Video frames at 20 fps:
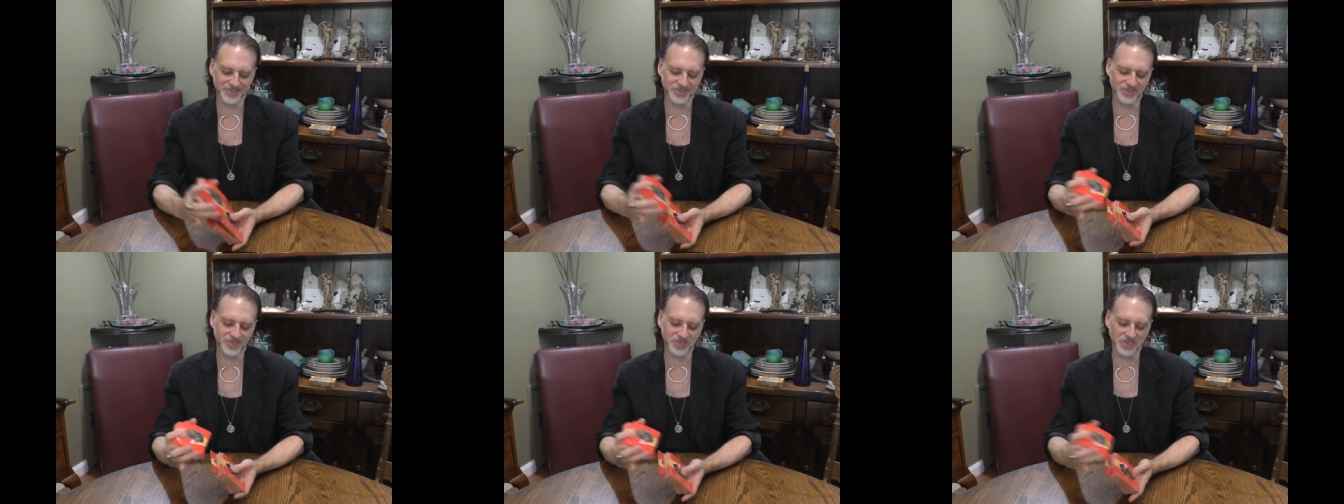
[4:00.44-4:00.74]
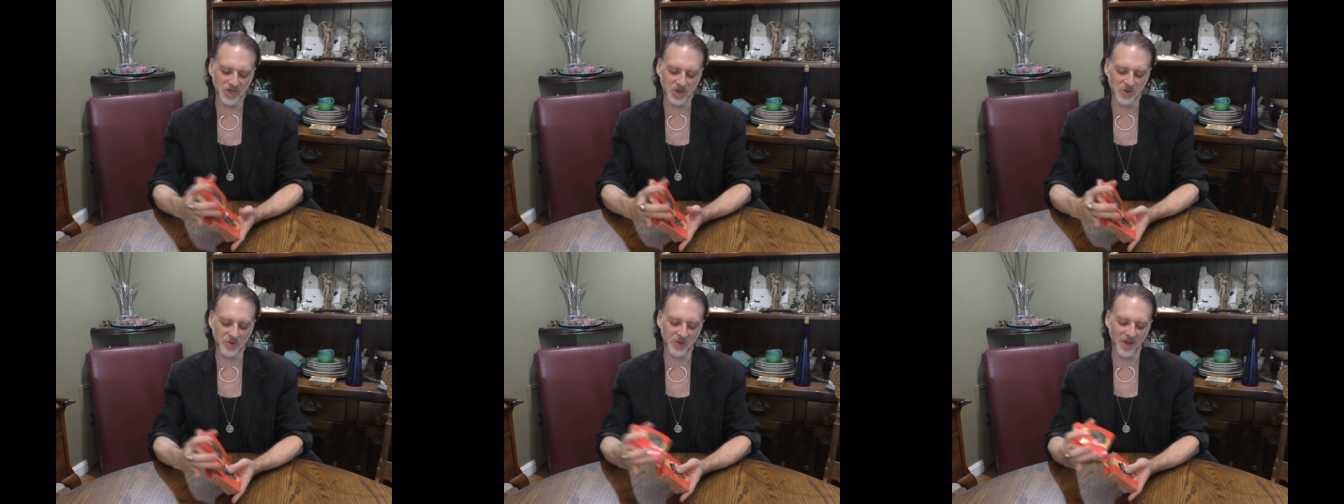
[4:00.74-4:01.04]

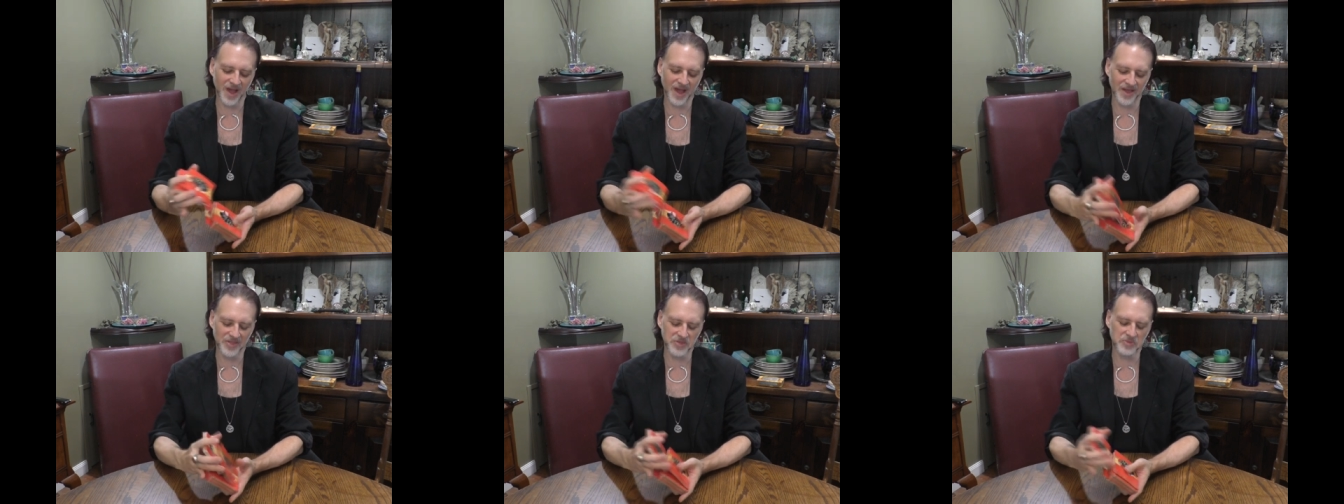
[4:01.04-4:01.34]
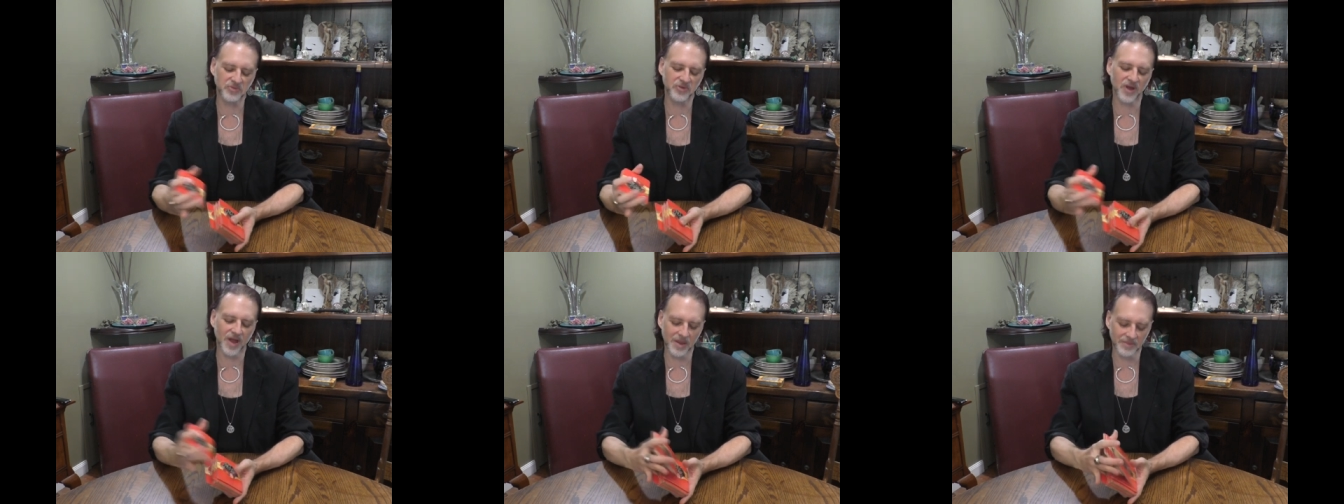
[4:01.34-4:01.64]
so uh,
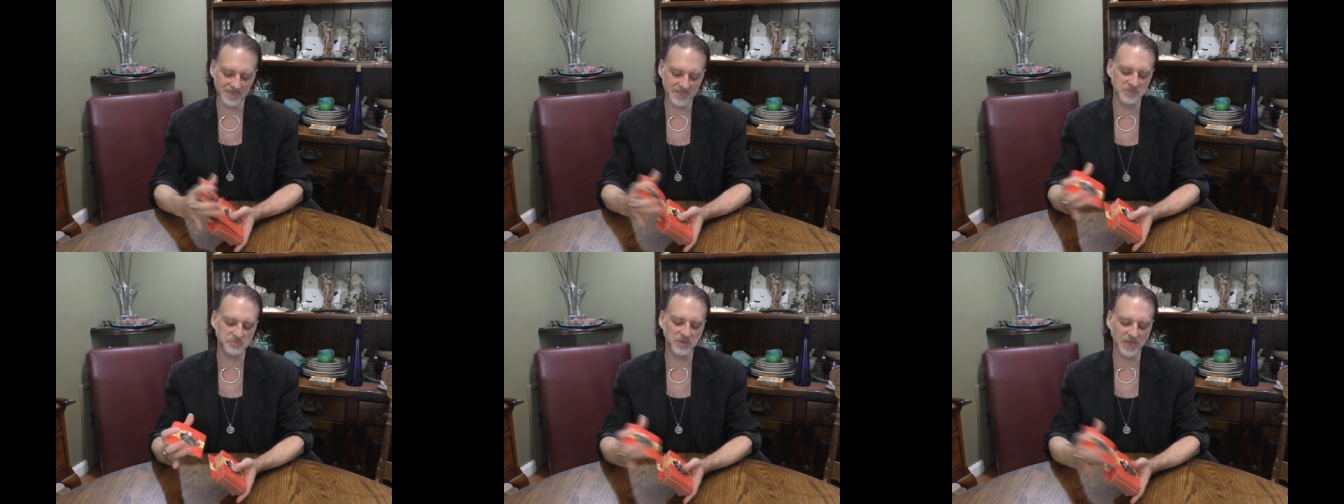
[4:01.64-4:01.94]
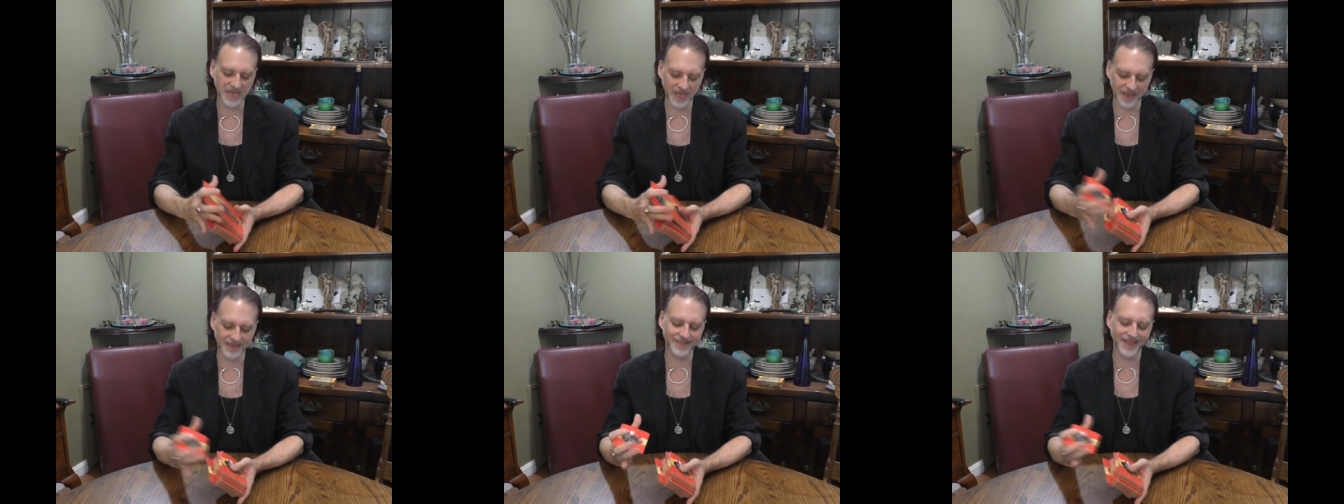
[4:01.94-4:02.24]
the promise
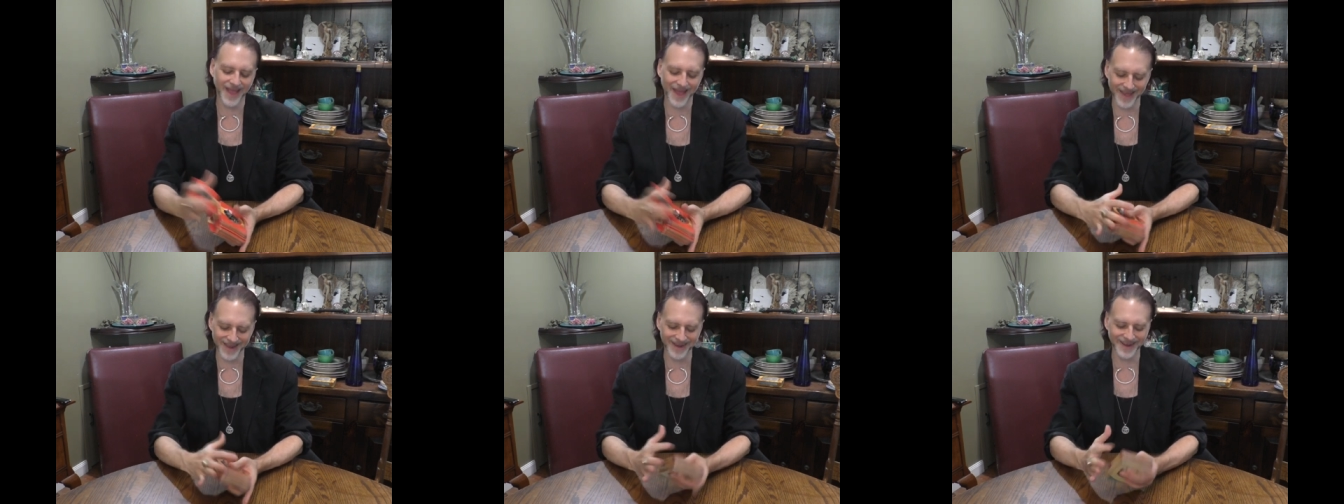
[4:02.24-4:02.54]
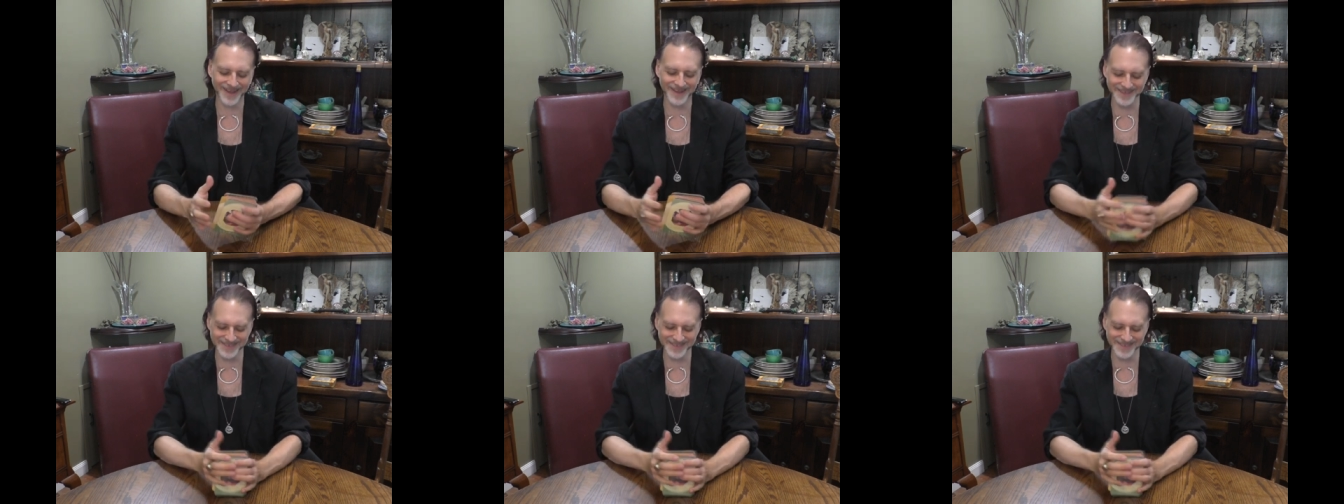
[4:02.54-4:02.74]
being that